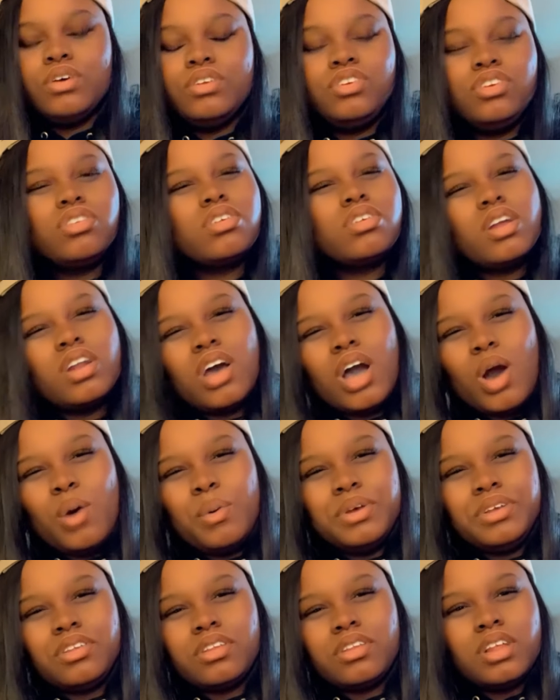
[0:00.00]
It's just gonna
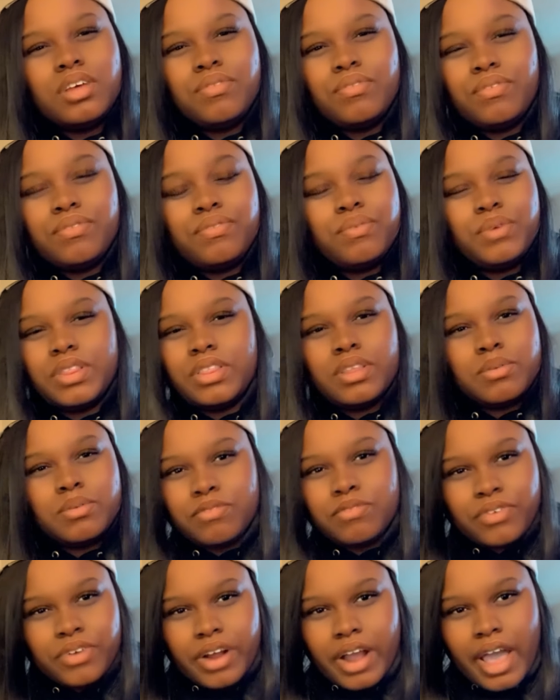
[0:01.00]
always live with them
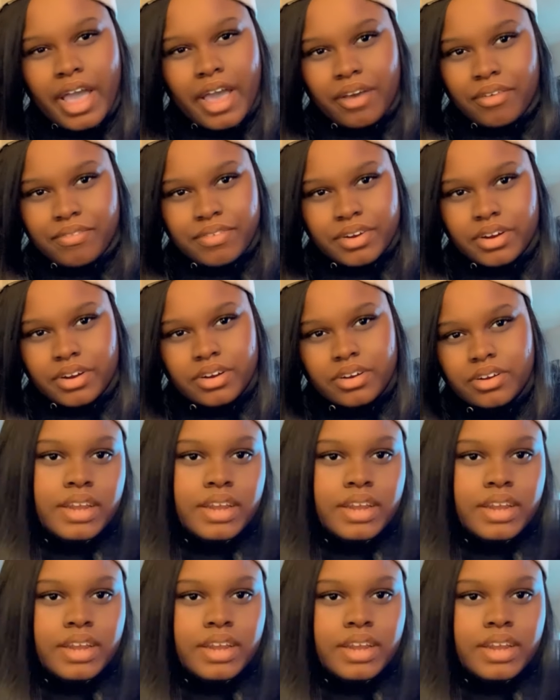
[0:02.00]
forever.